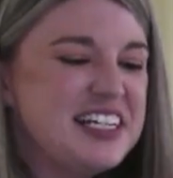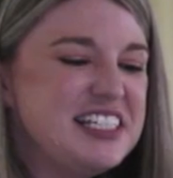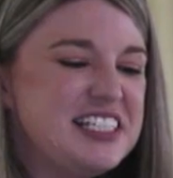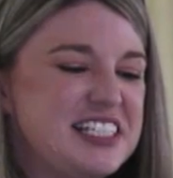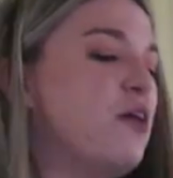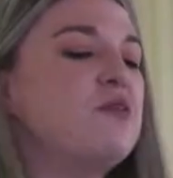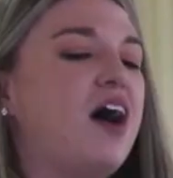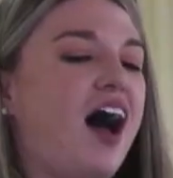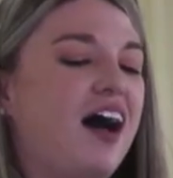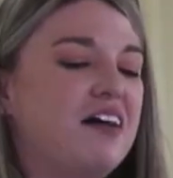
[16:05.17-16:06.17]
So
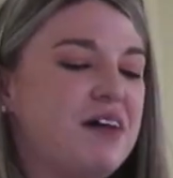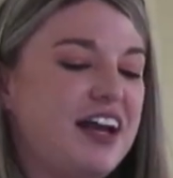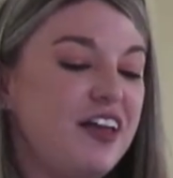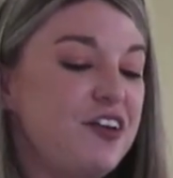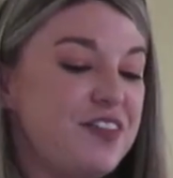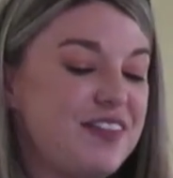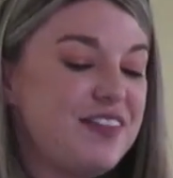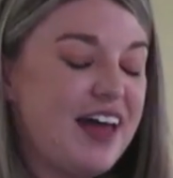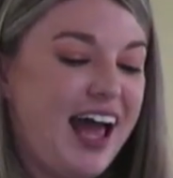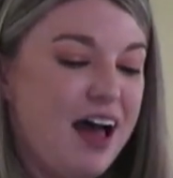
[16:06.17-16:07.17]
another thing
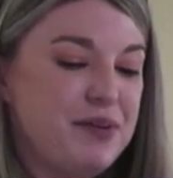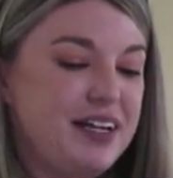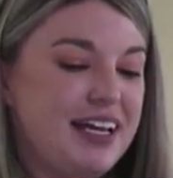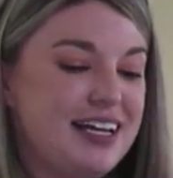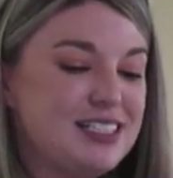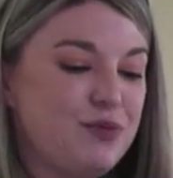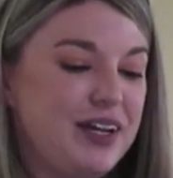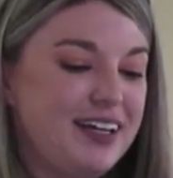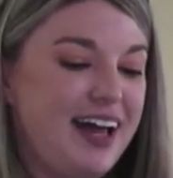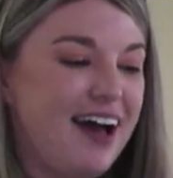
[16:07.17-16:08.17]
that can happen is we
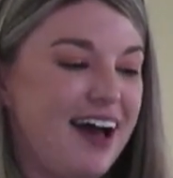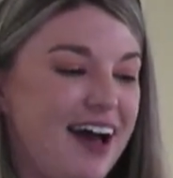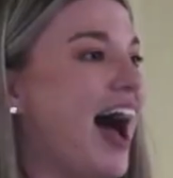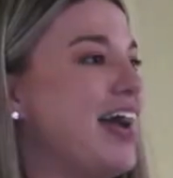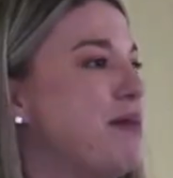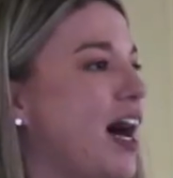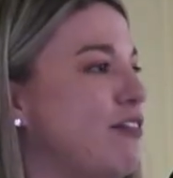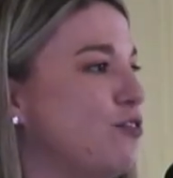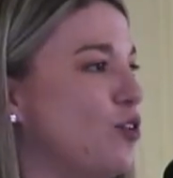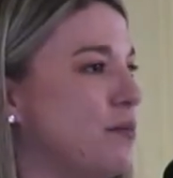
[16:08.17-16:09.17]
can have tight
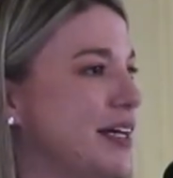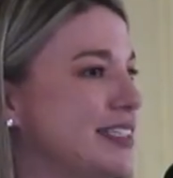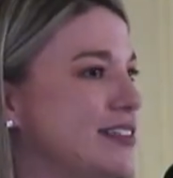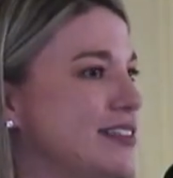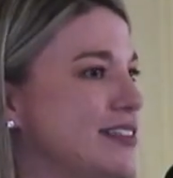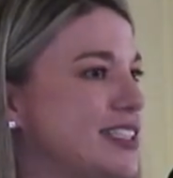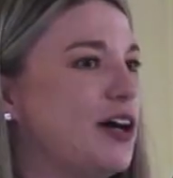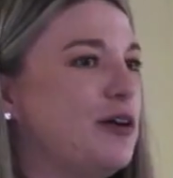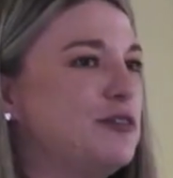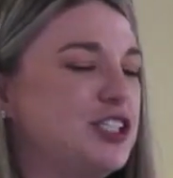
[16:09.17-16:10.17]
pelvic floor muscles.
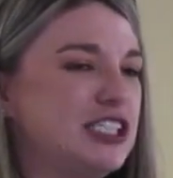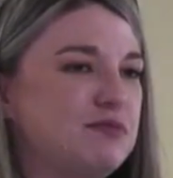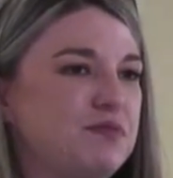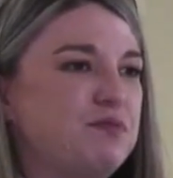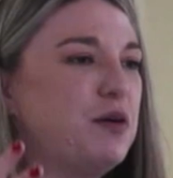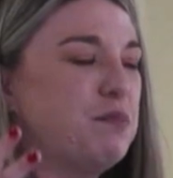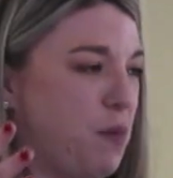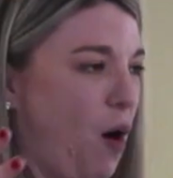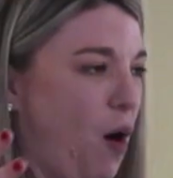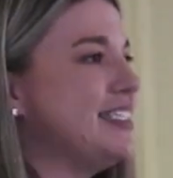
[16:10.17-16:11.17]
So just
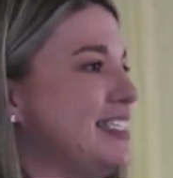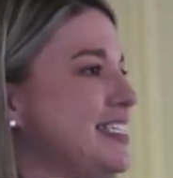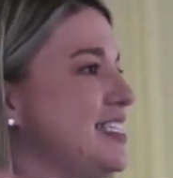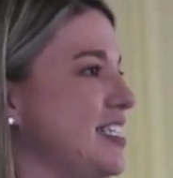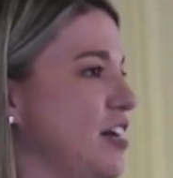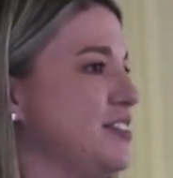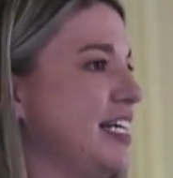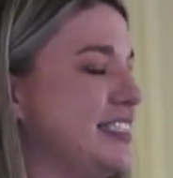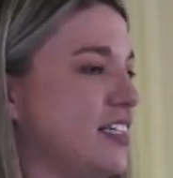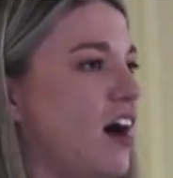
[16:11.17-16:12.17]
Parkinson's,
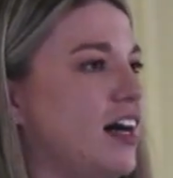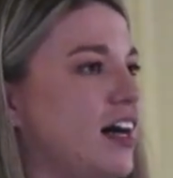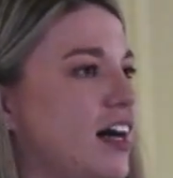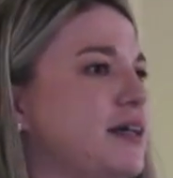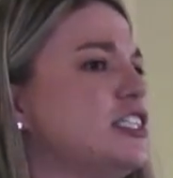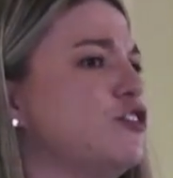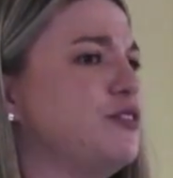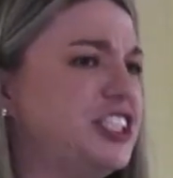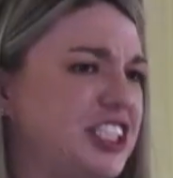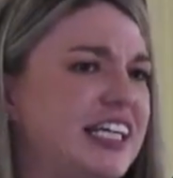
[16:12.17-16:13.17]
tends to cause the muscle
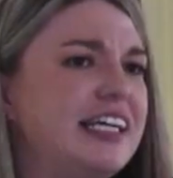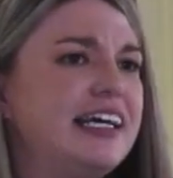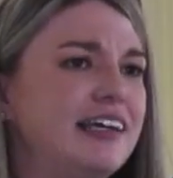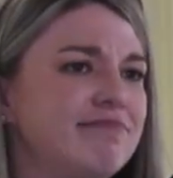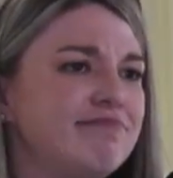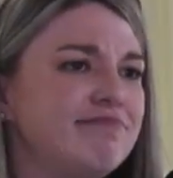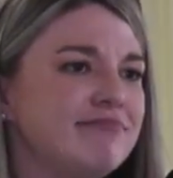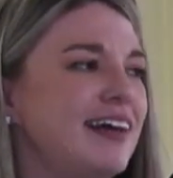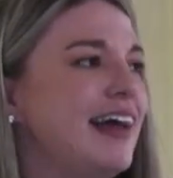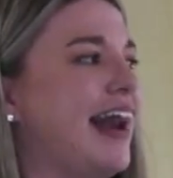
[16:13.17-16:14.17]
rigidity.
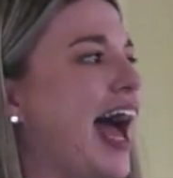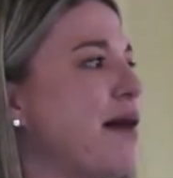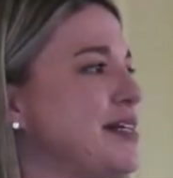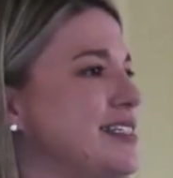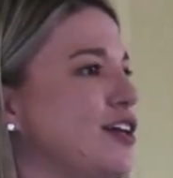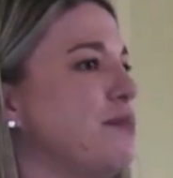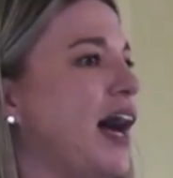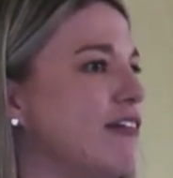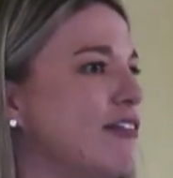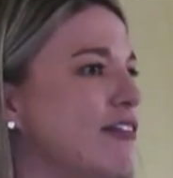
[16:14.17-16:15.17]
It happens in your
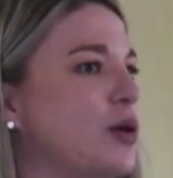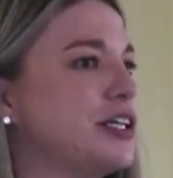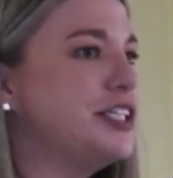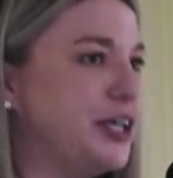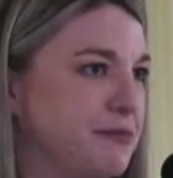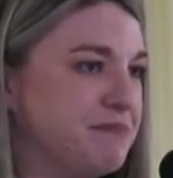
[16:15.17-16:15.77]
pelvic floor too.